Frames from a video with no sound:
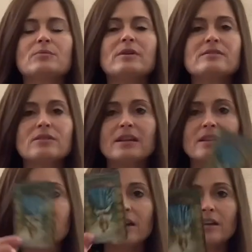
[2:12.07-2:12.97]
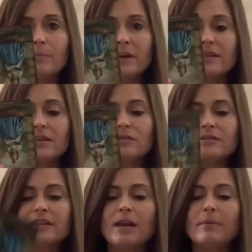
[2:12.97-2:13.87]
we also got the Nine of
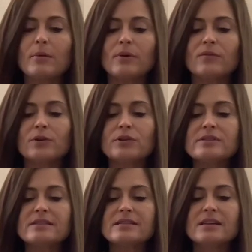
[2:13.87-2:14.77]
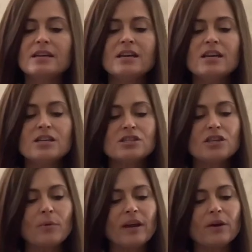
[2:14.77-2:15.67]
Pentacles came out reversed.
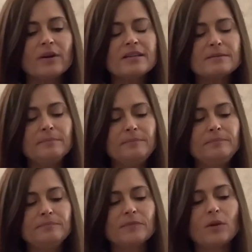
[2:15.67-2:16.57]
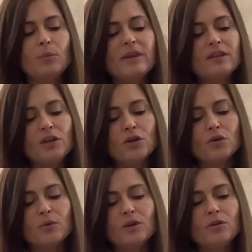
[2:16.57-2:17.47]
So Aries, with
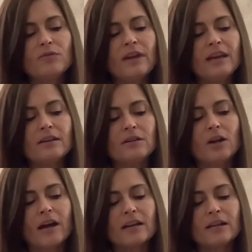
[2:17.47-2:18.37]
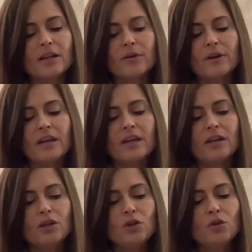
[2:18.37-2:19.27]
you, you've gained a lot of
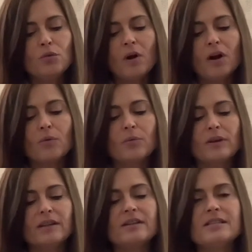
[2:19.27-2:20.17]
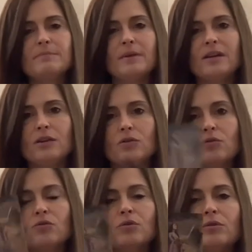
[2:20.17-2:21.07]
clarity. You are really speaking your
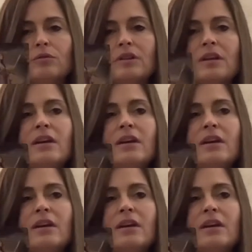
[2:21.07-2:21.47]
truth,